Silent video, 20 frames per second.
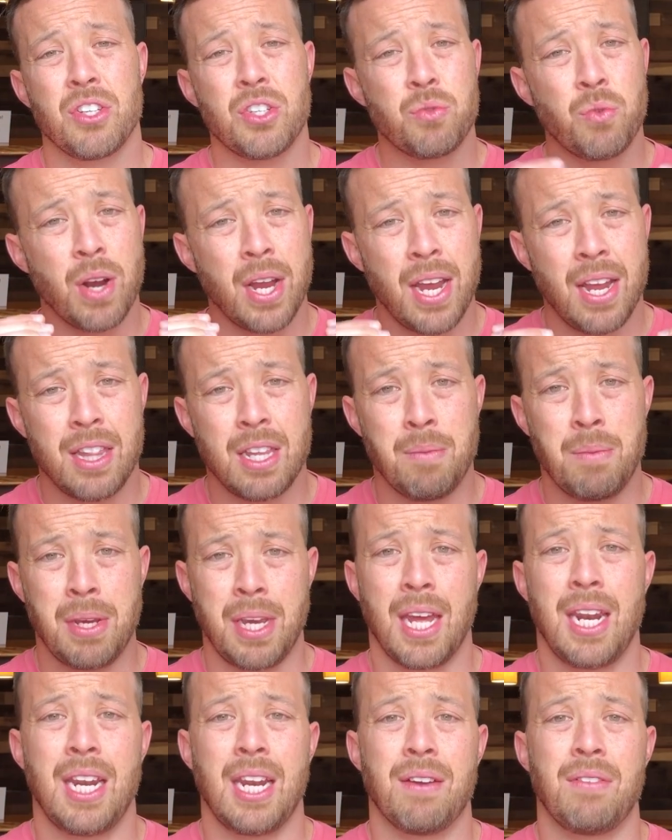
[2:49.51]
in the beginning
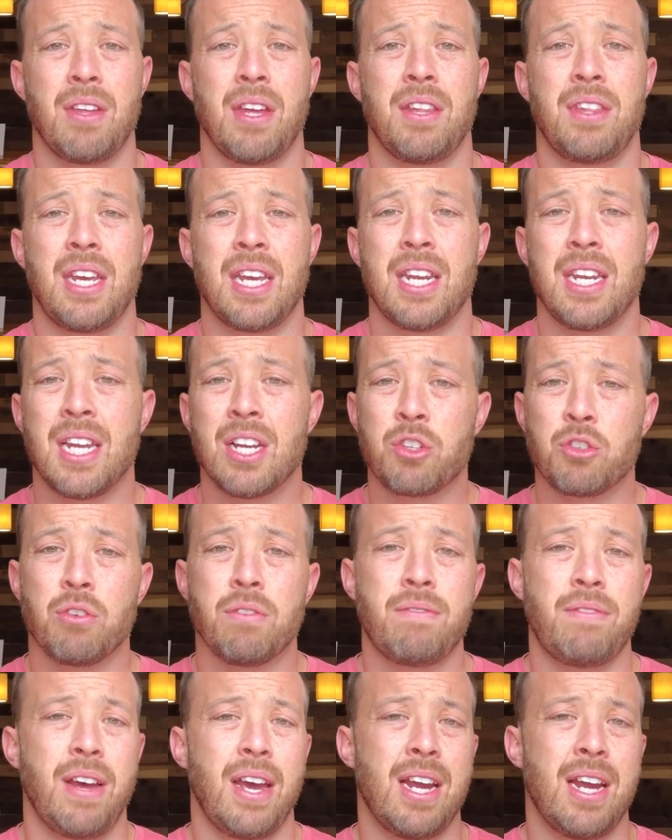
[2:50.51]
of the initial phase